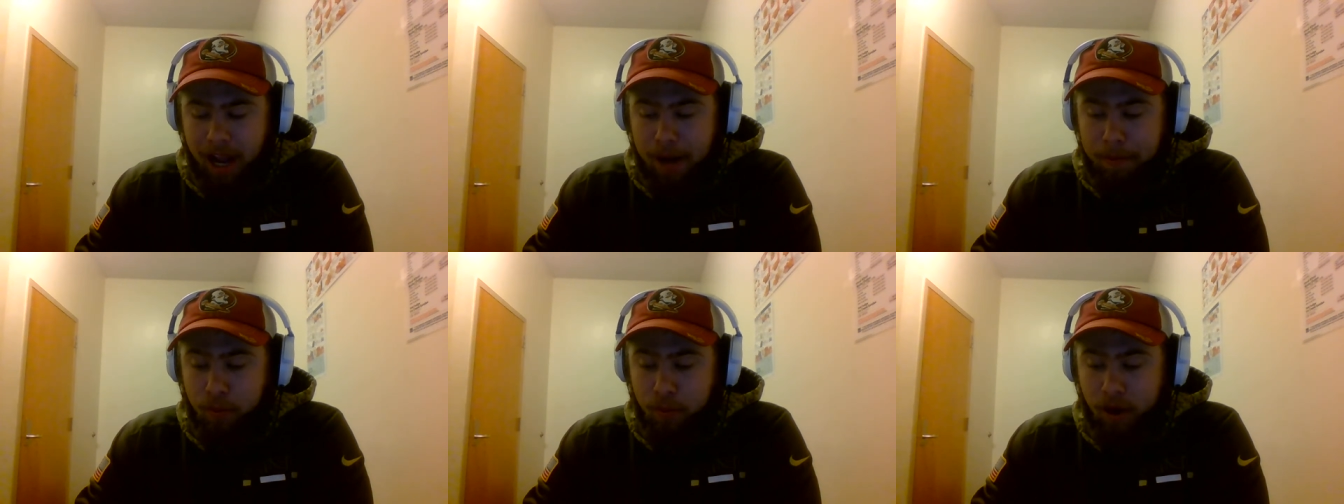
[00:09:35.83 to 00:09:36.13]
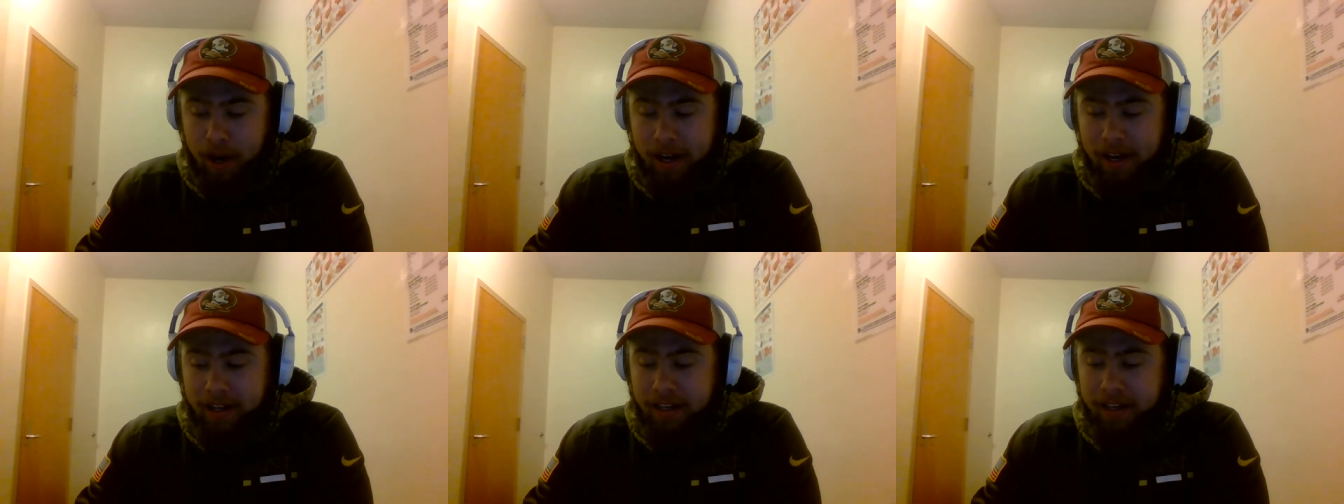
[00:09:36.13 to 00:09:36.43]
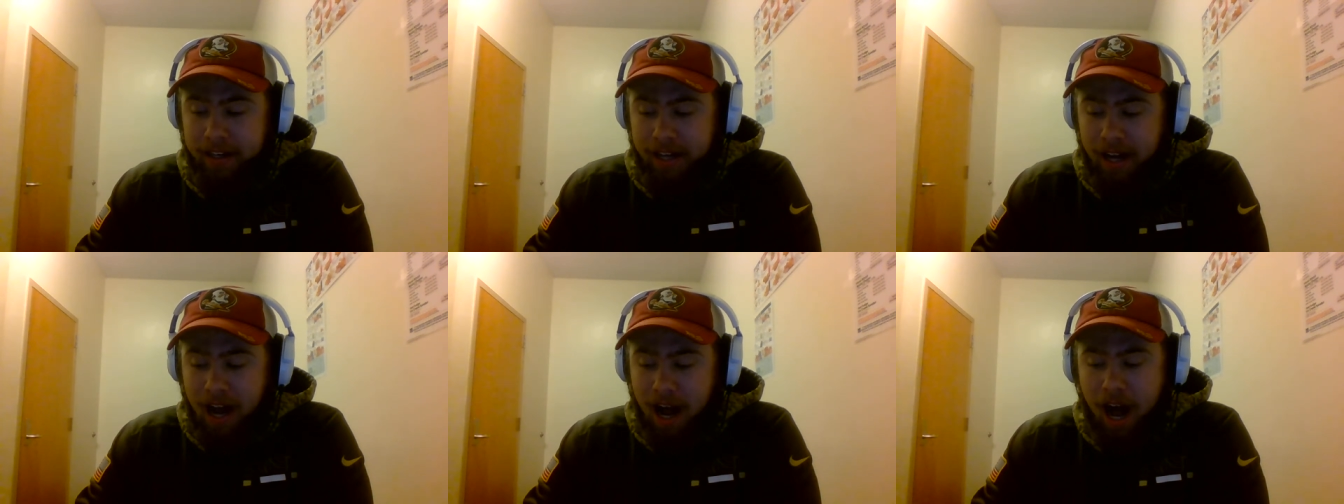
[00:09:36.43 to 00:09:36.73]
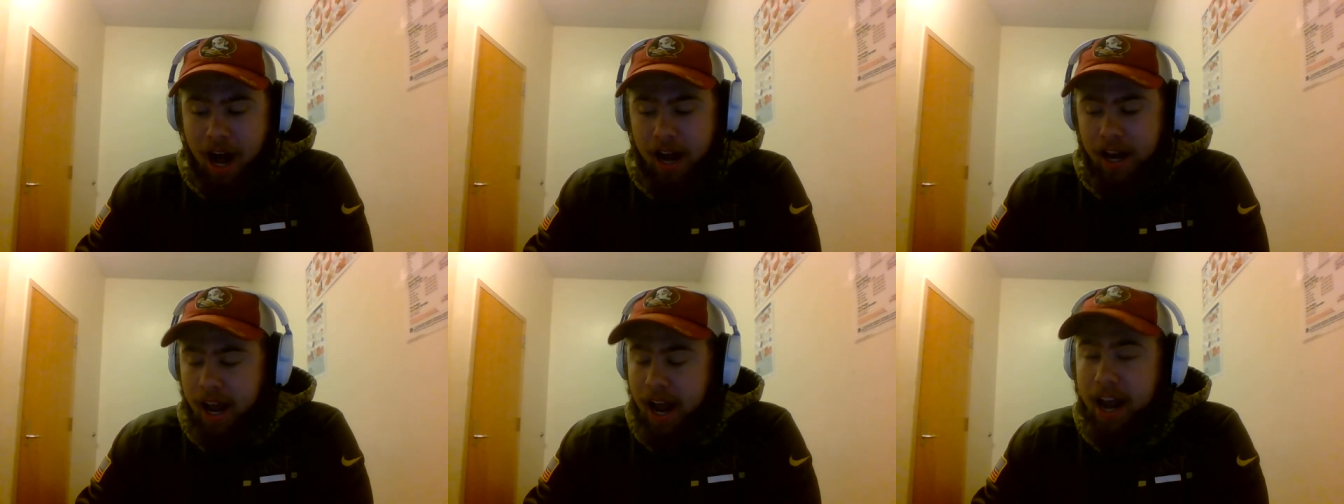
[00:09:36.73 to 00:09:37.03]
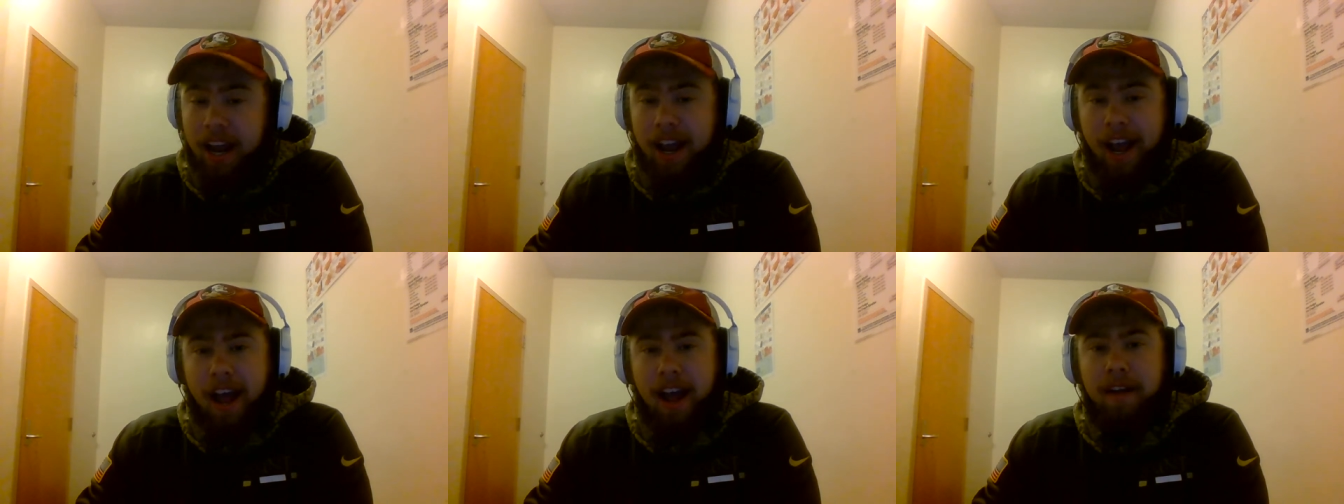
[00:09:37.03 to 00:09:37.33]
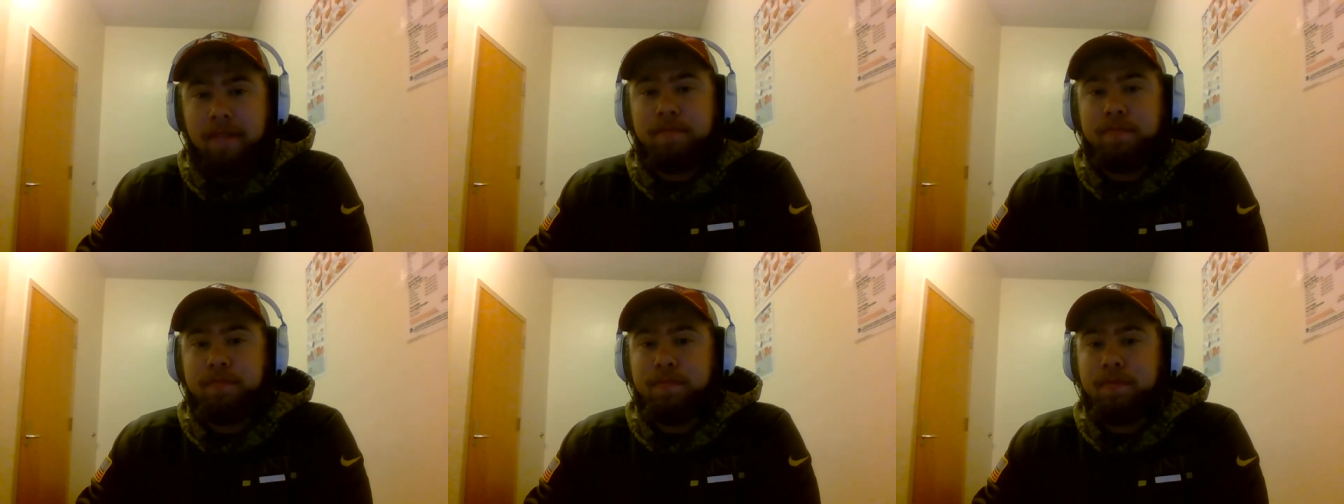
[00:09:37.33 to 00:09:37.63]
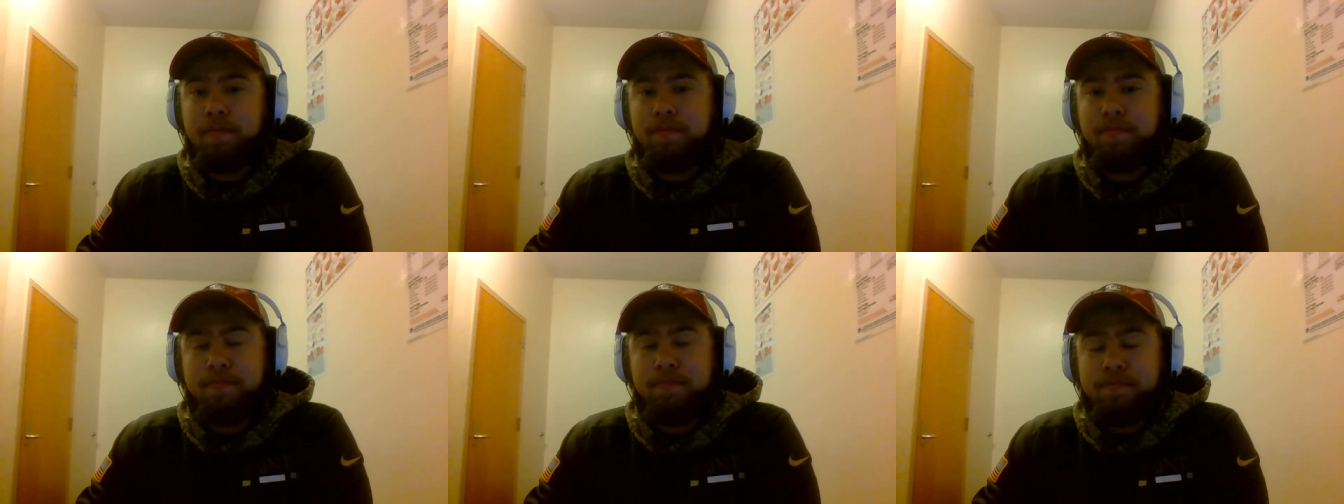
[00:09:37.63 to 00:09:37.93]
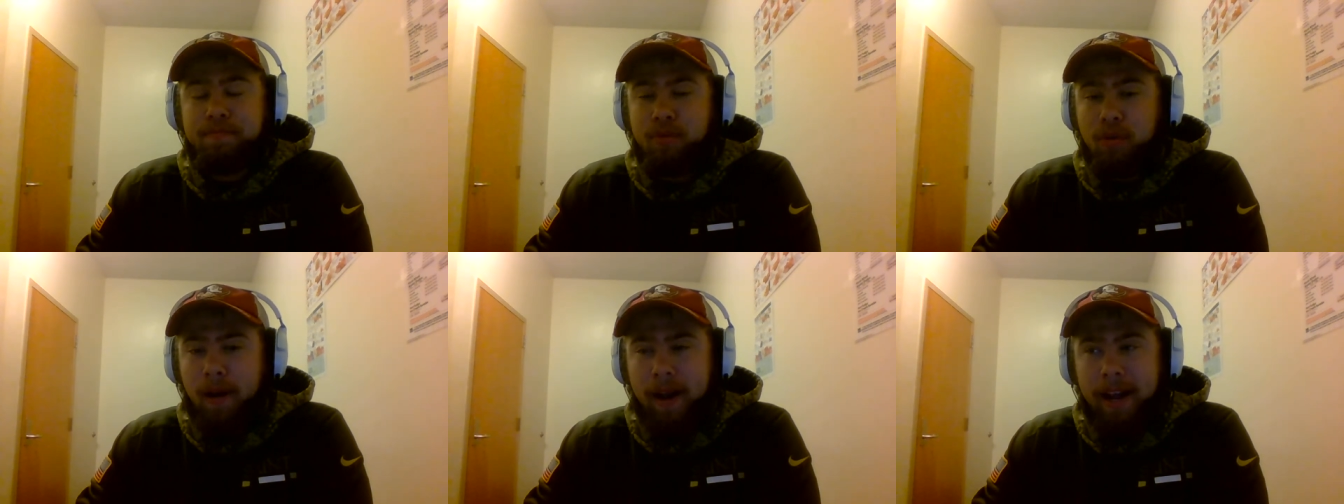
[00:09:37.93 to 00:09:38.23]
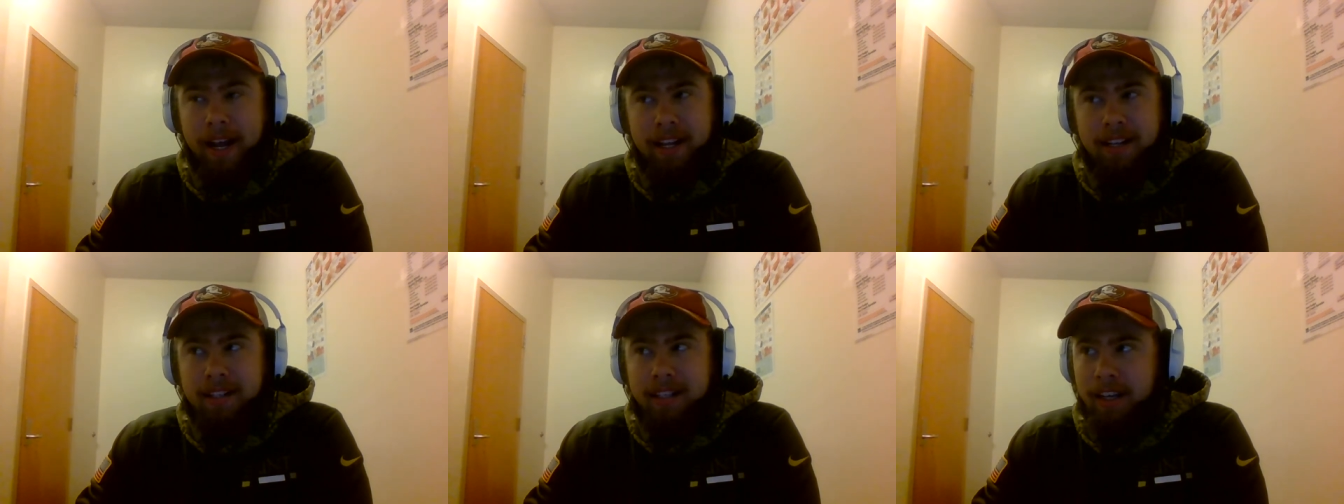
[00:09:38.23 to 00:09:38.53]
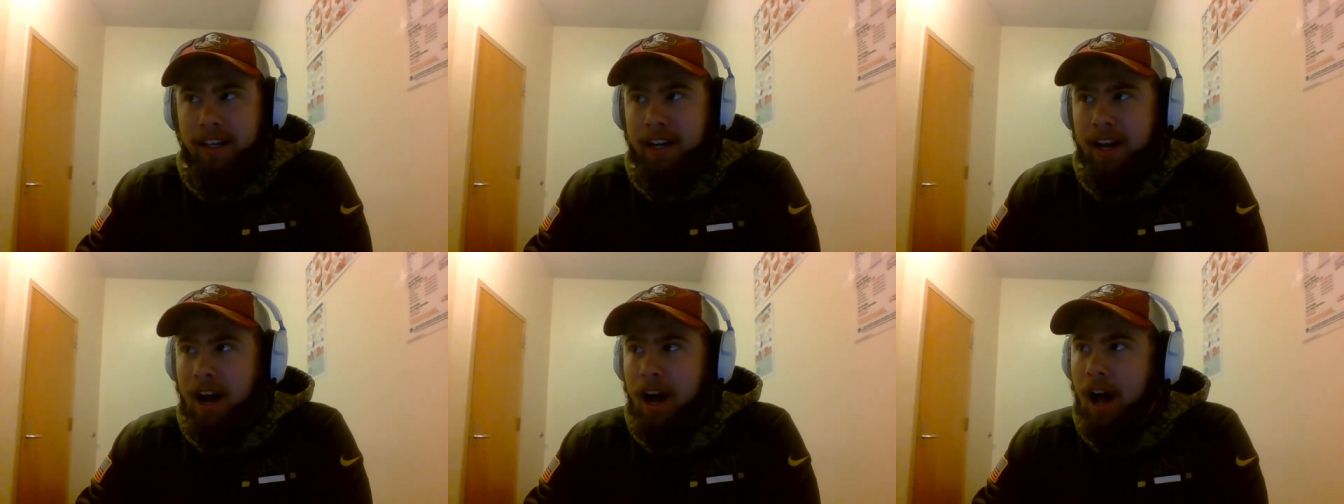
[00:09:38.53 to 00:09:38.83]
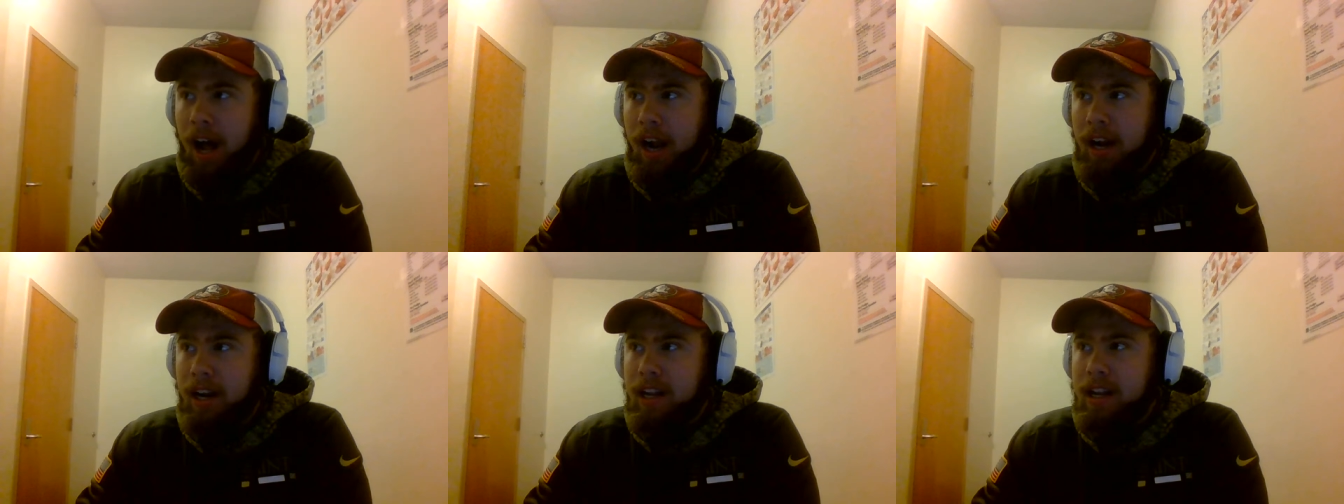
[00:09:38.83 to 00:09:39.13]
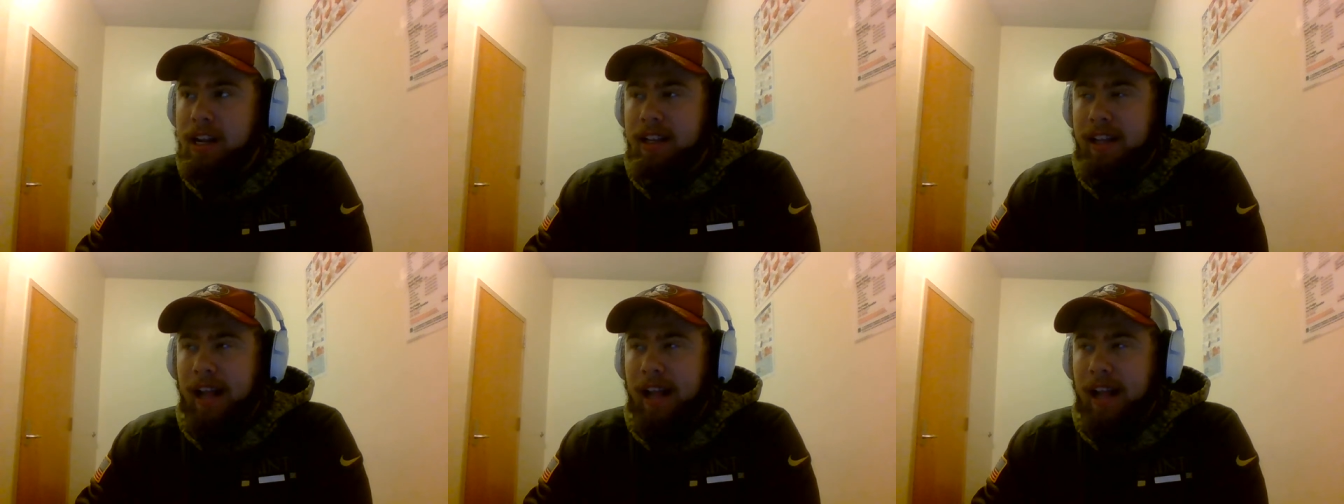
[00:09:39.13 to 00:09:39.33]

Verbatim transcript: I pray to God. I have praying to God